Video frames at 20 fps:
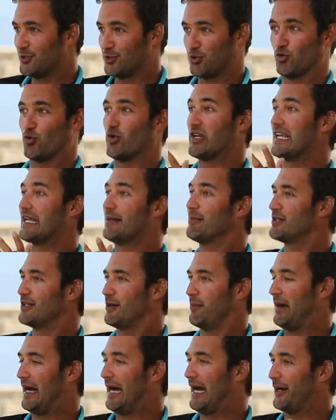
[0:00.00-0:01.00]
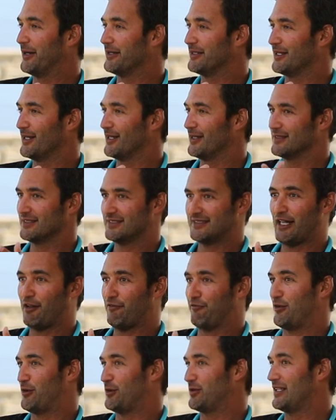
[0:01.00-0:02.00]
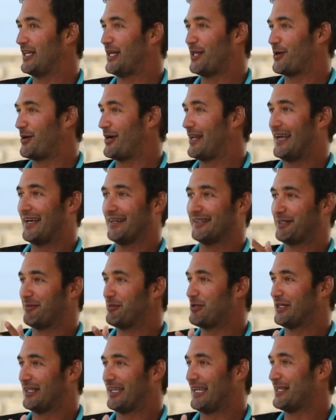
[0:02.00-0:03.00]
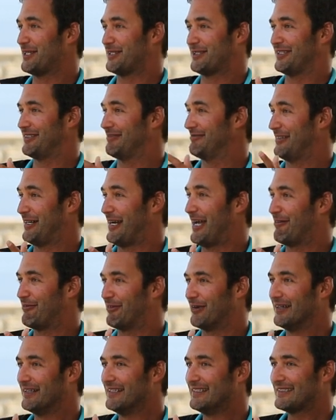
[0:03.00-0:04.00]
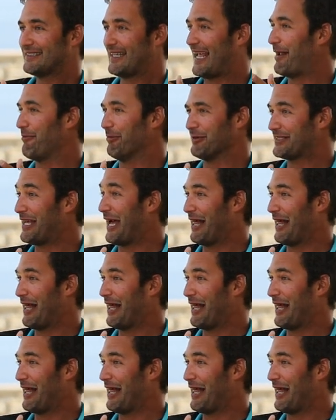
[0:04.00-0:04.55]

dreamed about you know cell phone internet communication whatever cable